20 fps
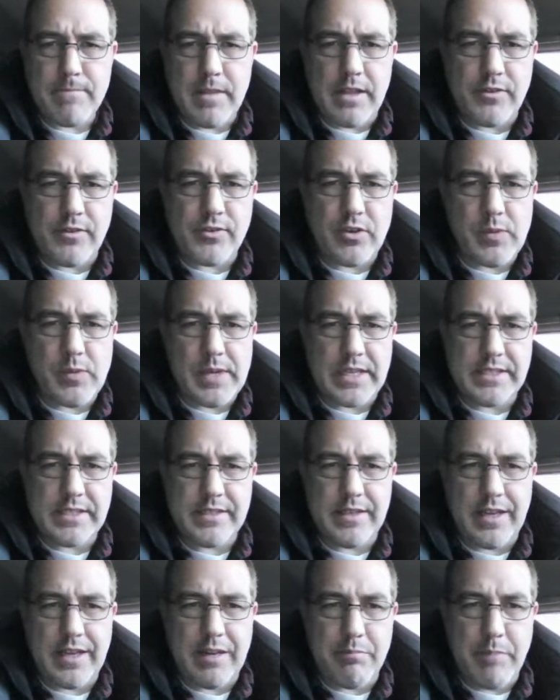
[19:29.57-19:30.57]
And so we can
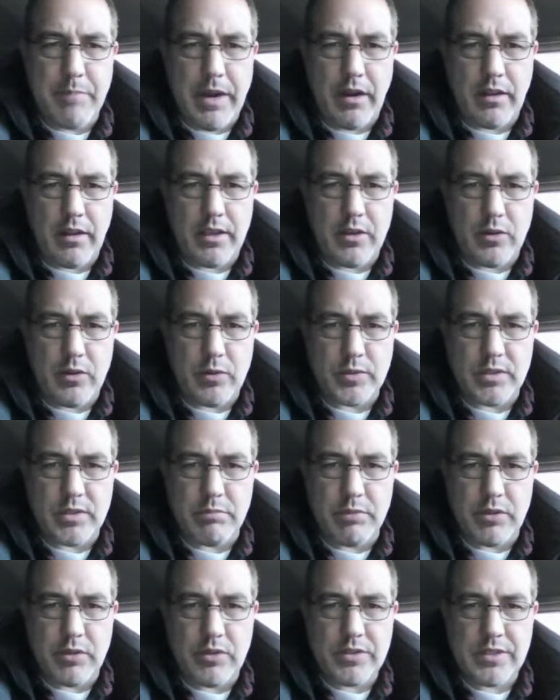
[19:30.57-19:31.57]
see that it barely holds
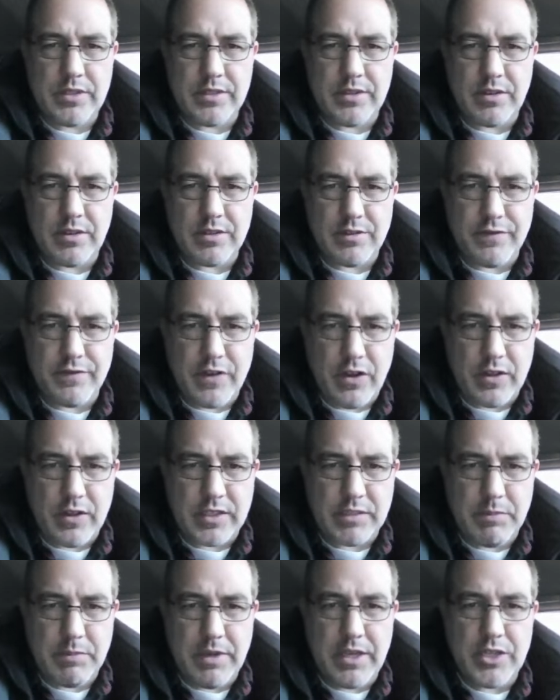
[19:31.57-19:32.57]
the boost. It starts to fall
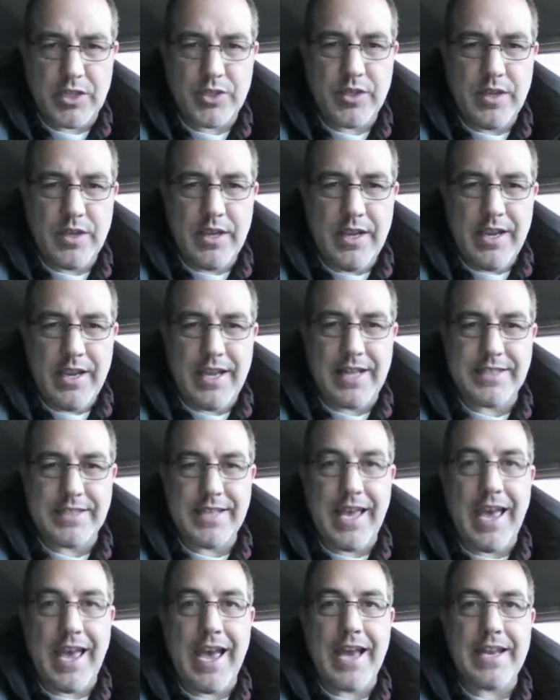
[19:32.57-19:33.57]
a smidge, and
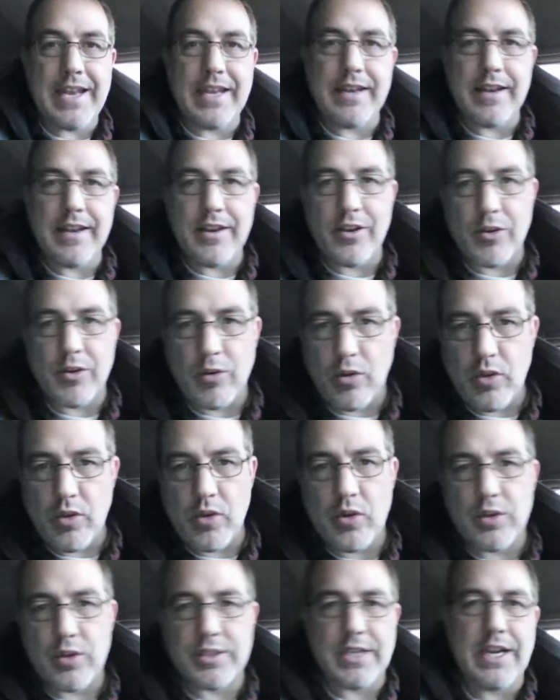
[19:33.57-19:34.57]
it's adding integral
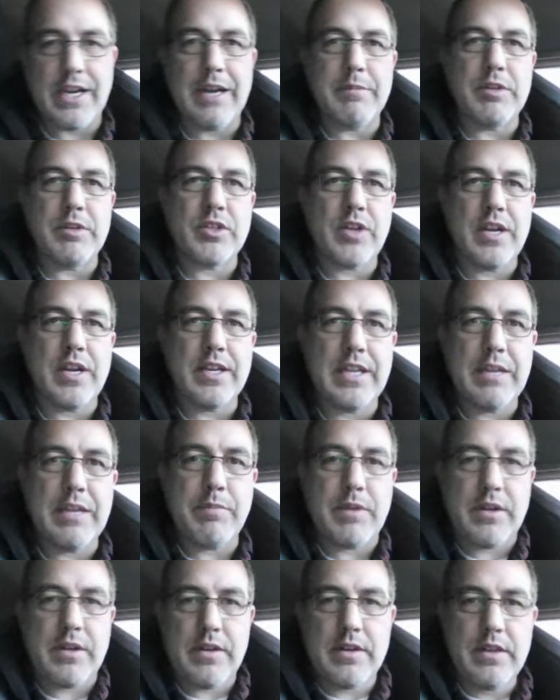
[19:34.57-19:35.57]
the whole time to try and
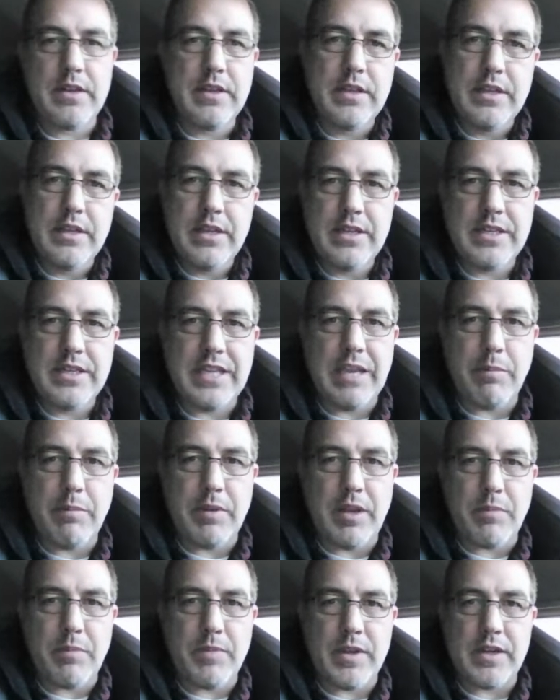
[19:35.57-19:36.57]
keep
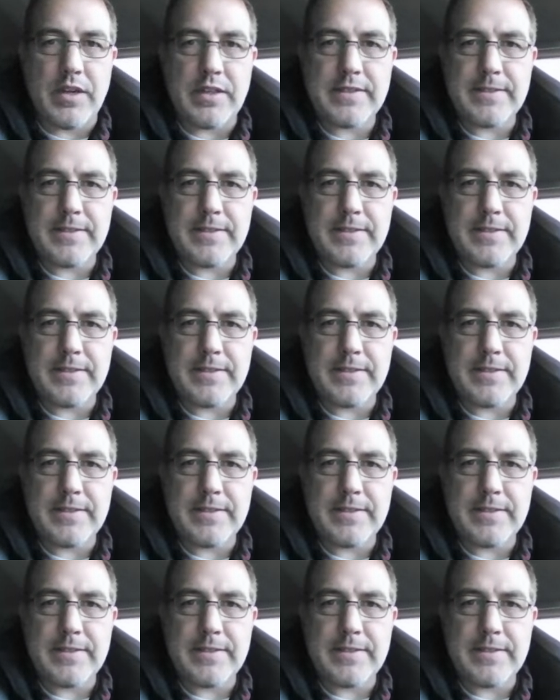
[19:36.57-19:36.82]
it up there.